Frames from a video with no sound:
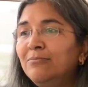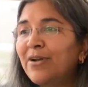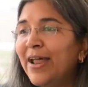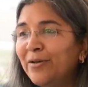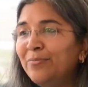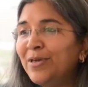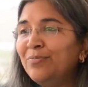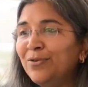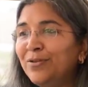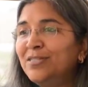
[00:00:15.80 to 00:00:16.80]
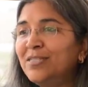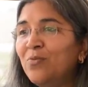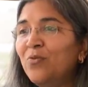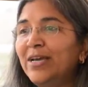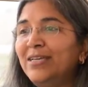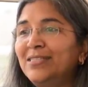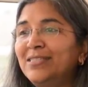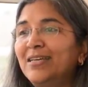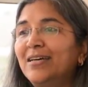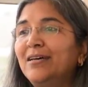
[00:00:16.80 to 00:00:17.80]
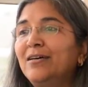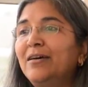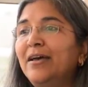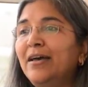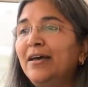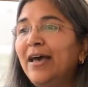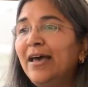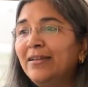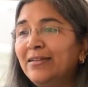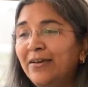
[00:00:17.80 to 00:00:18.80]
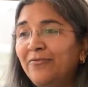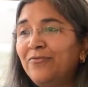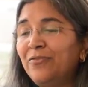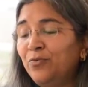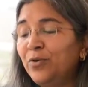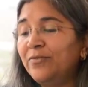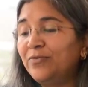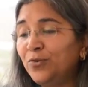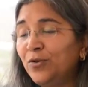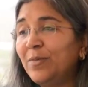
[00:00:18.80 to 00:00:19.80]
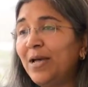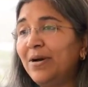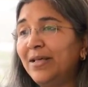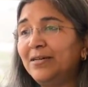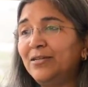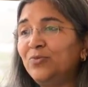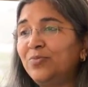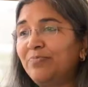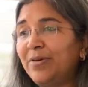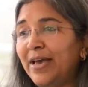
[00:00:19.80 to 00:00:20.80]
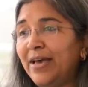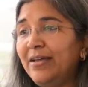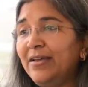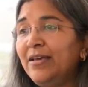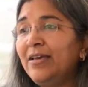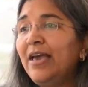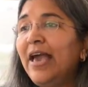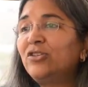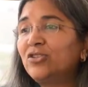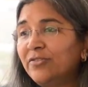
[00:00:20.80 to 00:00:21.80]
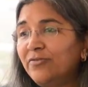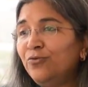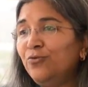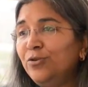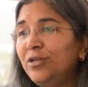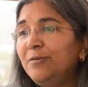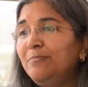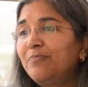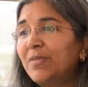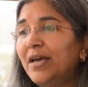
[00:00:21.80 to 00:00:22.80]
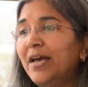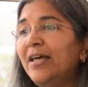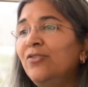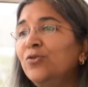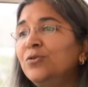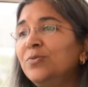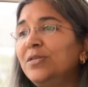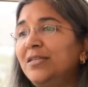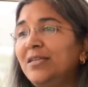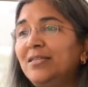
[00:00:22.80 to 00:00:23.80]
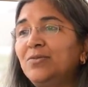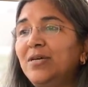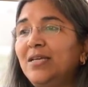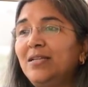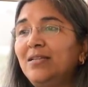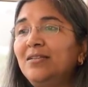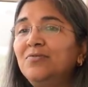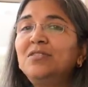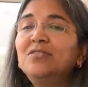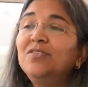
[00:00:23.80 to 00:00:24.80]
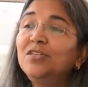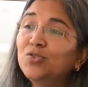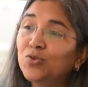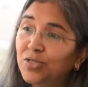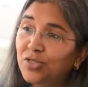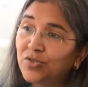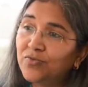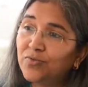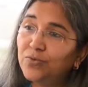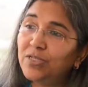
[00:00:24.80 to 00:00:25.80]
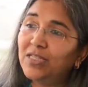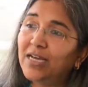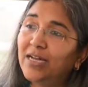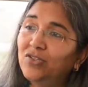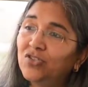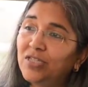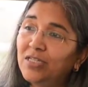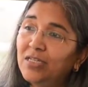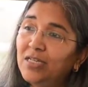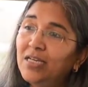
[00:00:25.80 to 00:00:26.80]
random people in some ways, and would have told my mother to prepare extra food. And those were the days when there was severe shortage of food in the country.